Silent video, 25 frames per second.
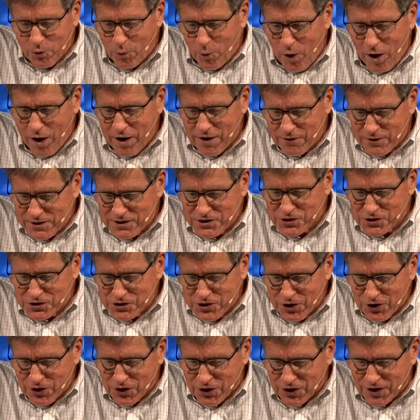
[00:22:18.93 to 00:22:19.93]
the water is
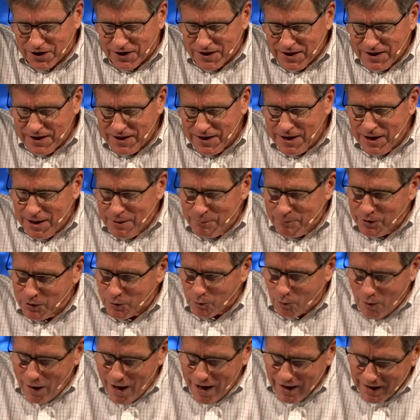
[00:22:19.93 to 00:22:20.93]
stirred,
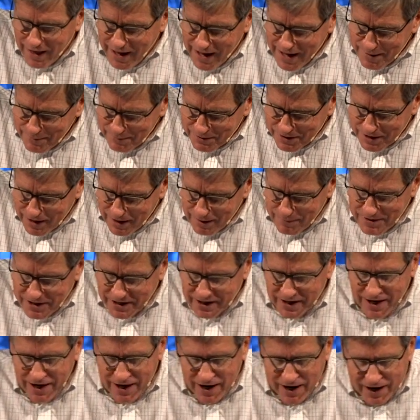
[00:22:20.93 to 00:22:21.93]
but while I am coming,